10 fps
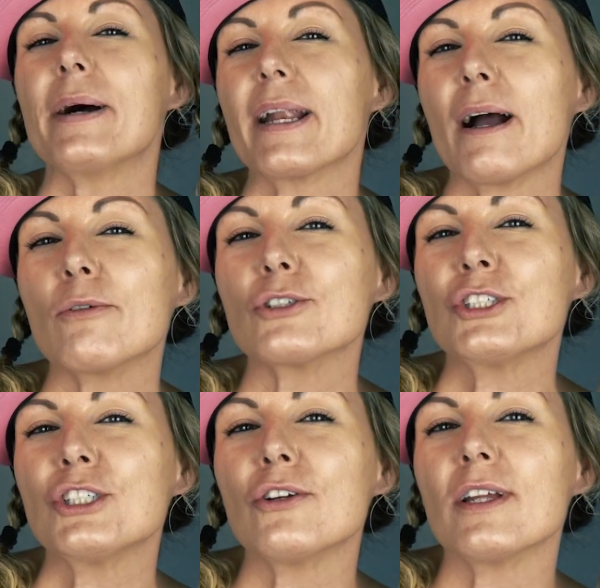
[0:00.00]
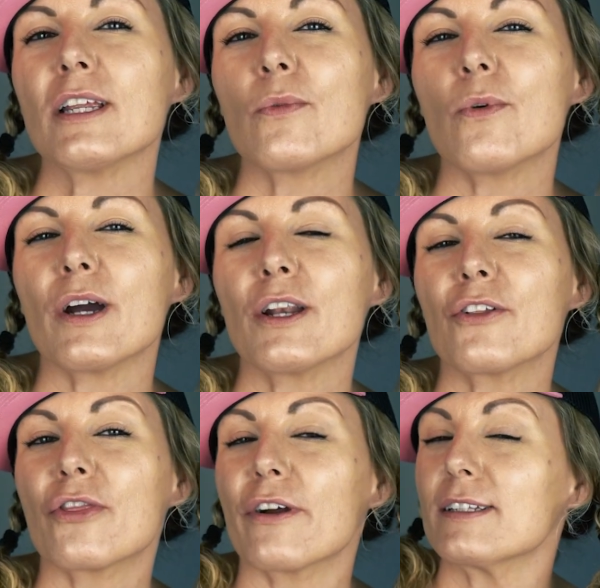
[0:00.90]
but I will shoot anyone
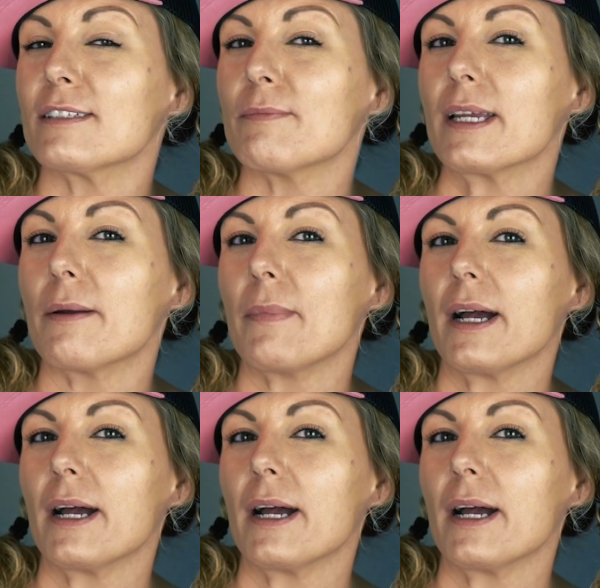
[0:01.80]
who threatens me and